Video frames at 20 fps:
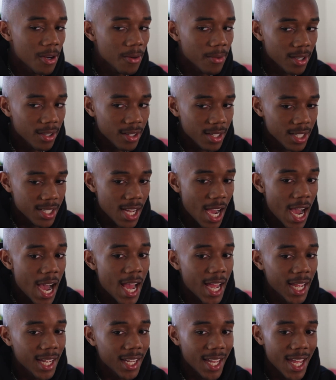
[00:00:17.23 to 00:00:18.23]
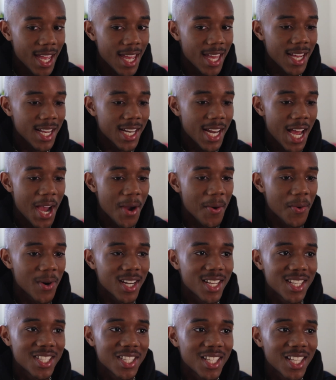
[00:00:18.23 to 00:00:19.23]
point we're gonna die, and I
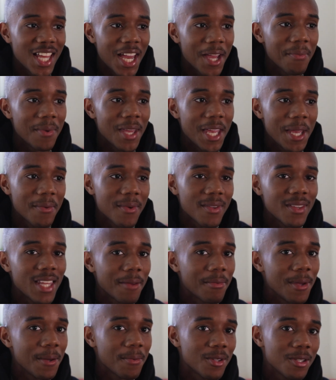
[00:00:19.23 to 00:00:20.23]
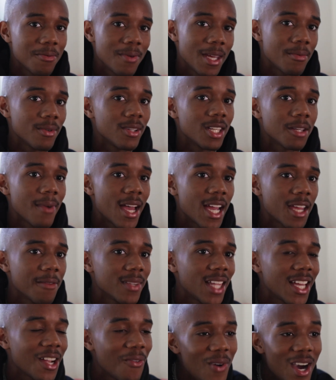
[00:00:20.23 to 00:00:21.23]
wanted to people to be able to look back and
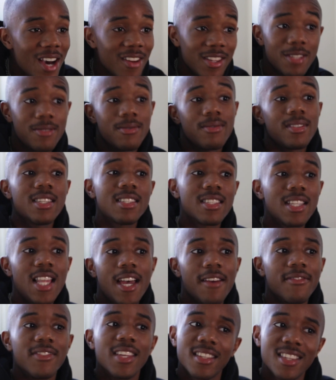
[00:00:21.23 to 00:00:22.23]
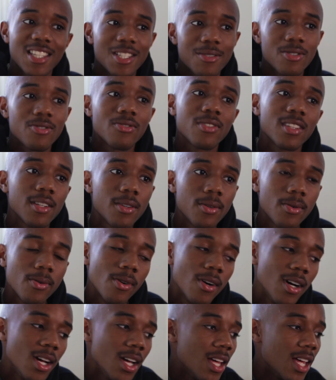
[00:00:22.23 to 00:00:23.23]
be like, wow, this was his life, like this was really
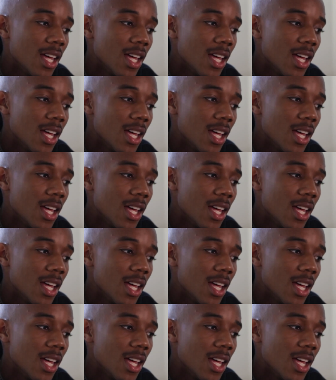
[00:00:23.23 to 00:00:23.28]
cool.